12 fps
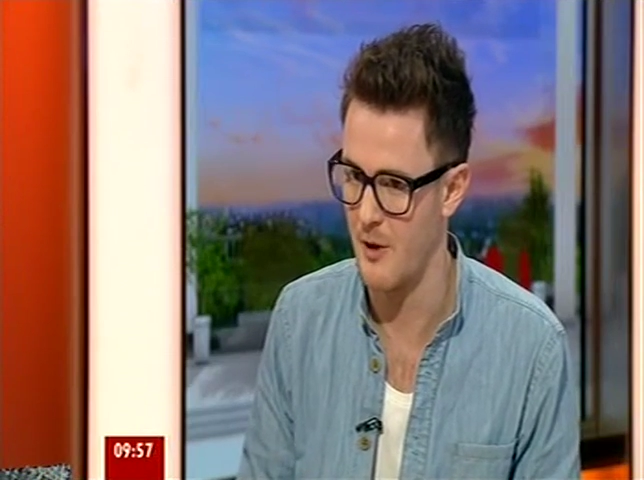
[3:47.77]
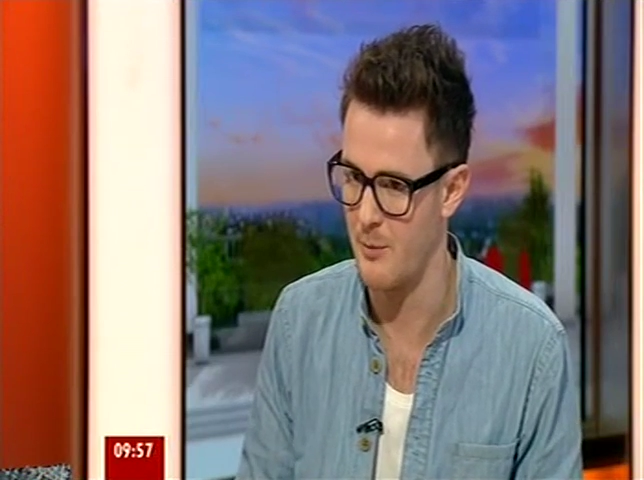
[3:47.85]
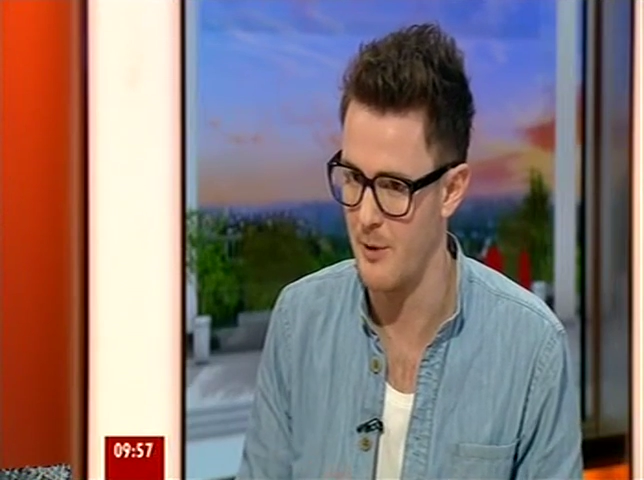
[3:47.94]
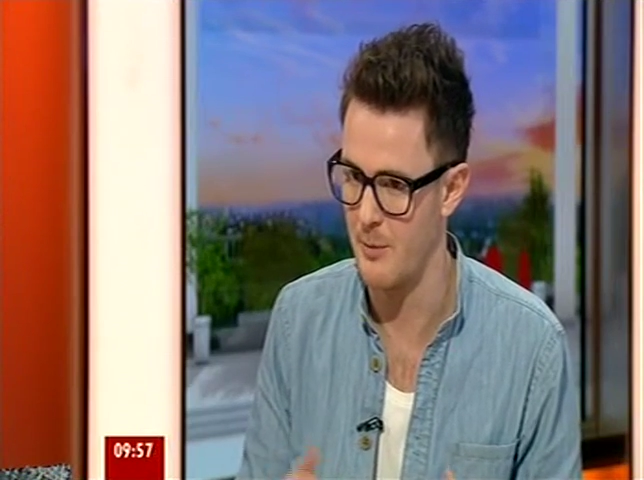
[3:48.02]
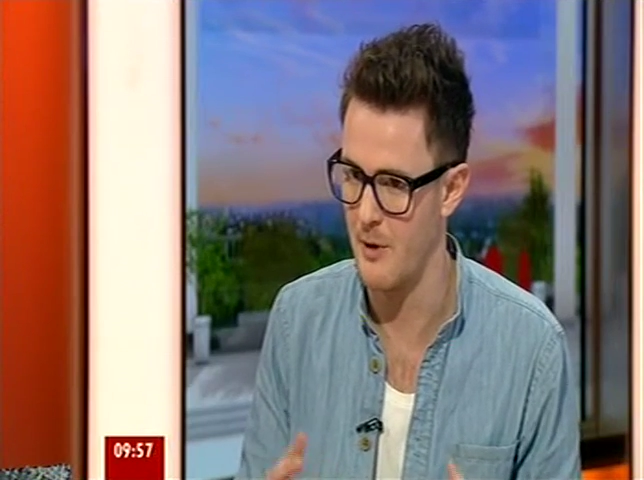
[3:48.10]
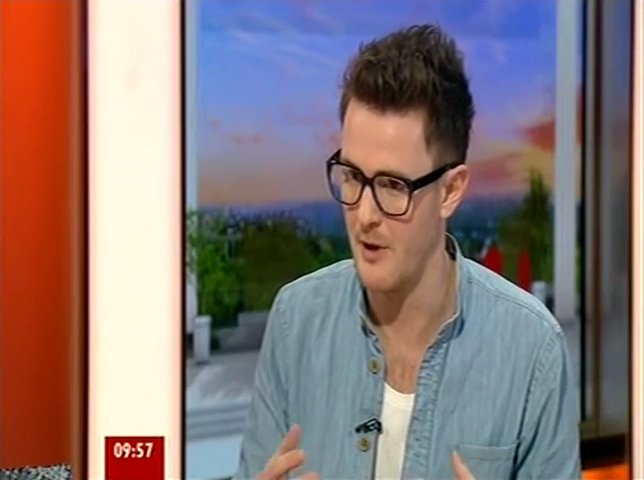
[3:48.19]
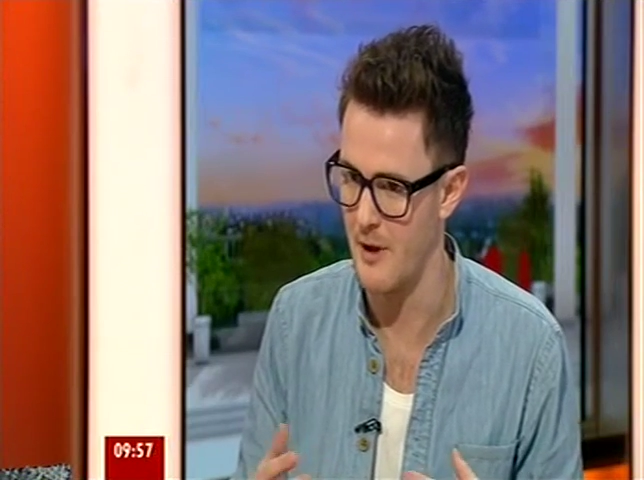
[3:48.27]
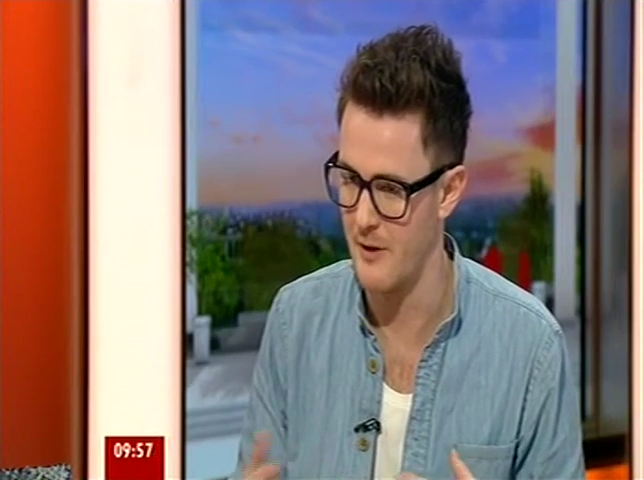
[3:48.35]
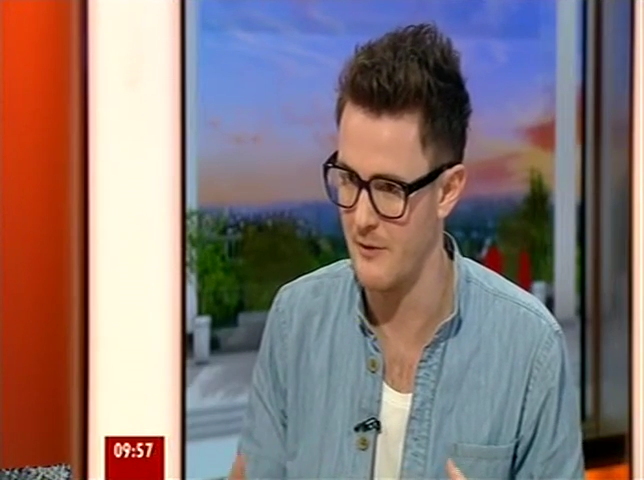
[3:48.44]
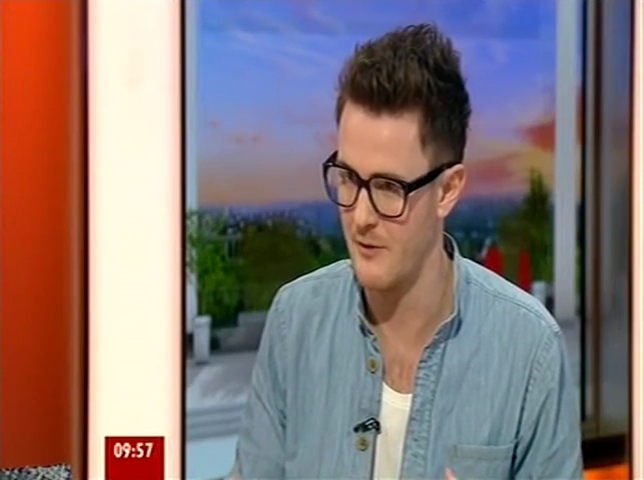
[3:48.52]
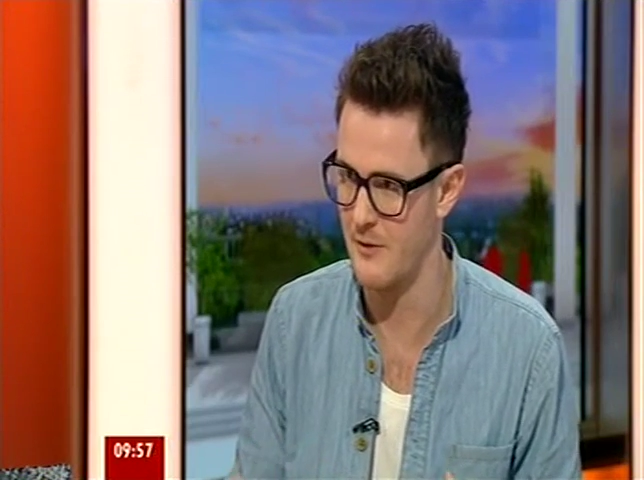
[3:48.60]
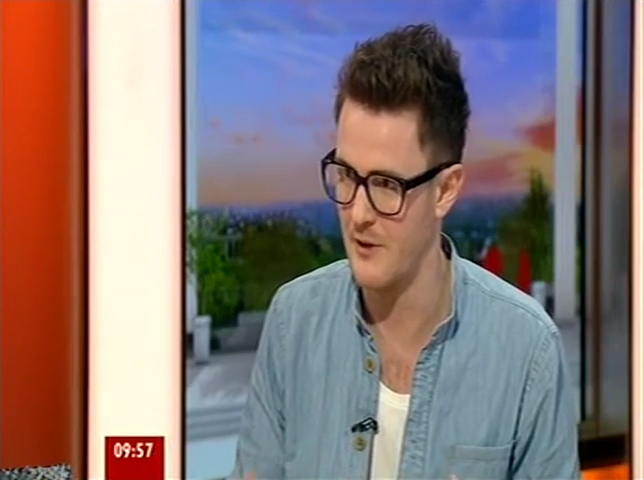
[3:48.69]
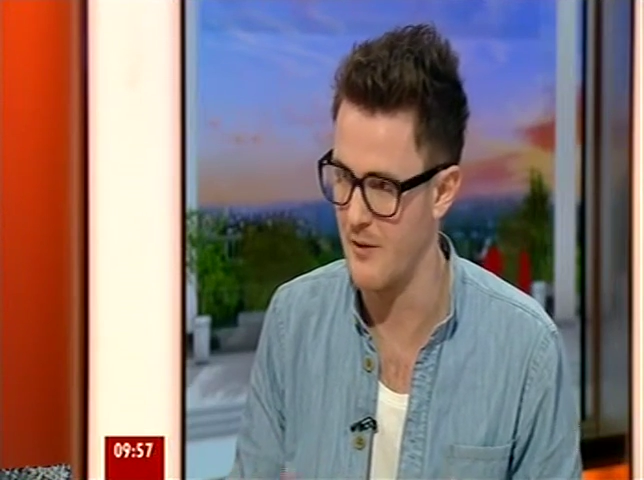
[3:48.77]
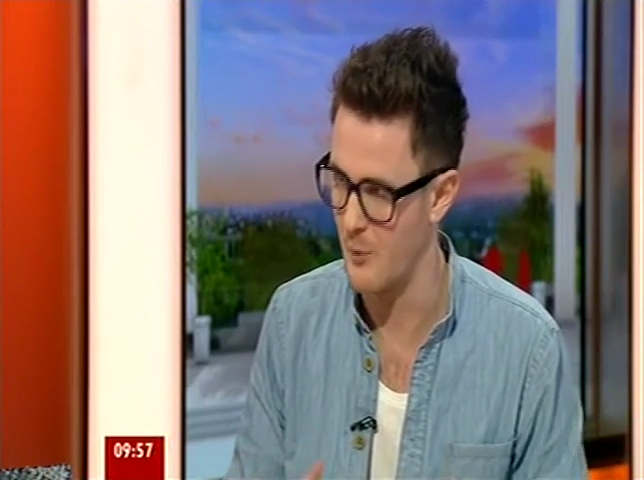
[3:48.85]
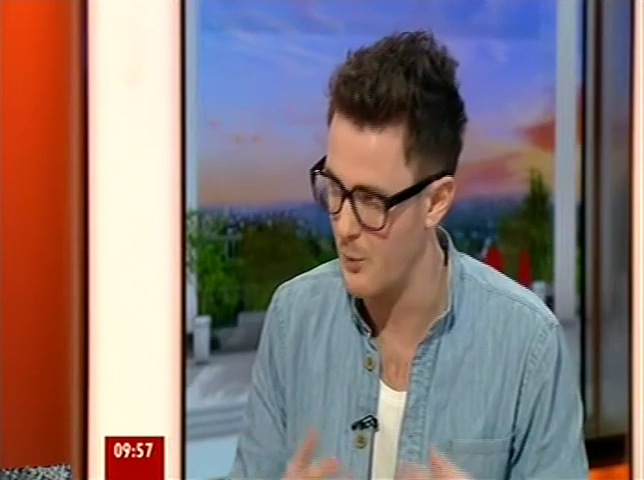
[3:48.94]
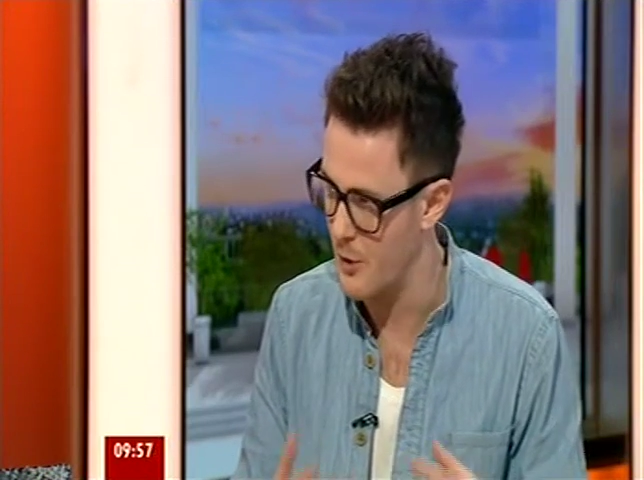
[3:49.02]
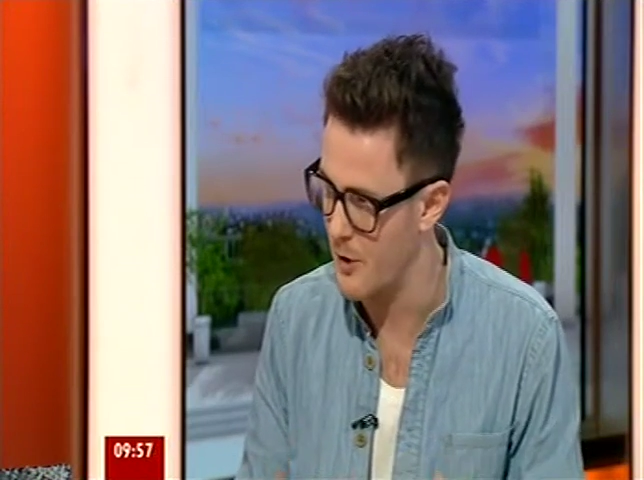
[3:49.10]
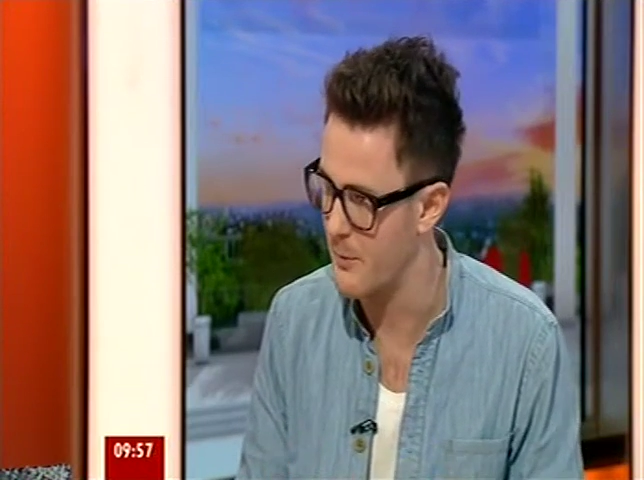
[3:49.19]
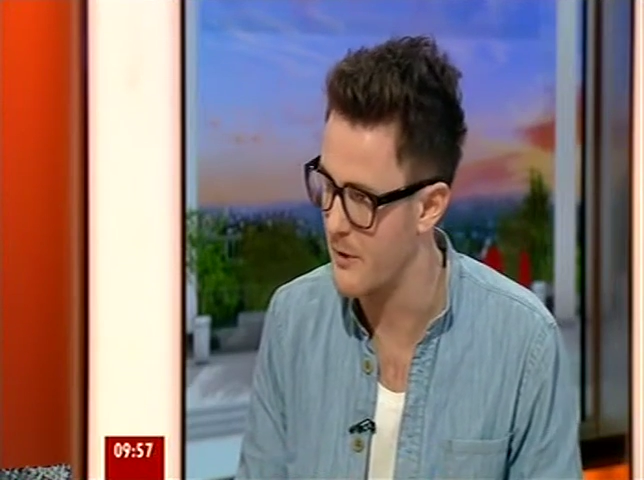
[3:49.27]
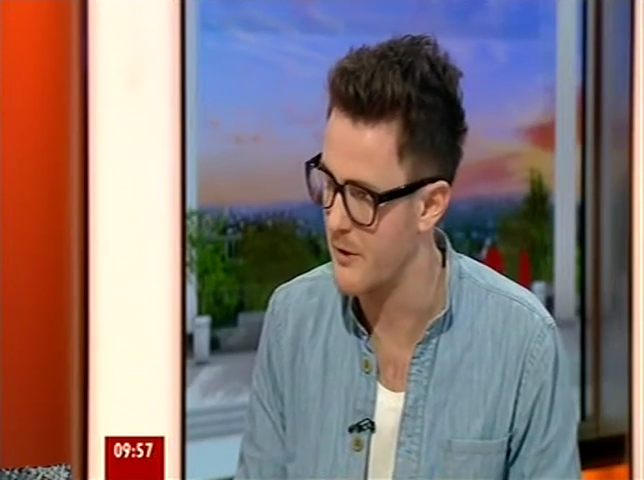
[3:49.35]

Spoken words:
a lot of people like the work,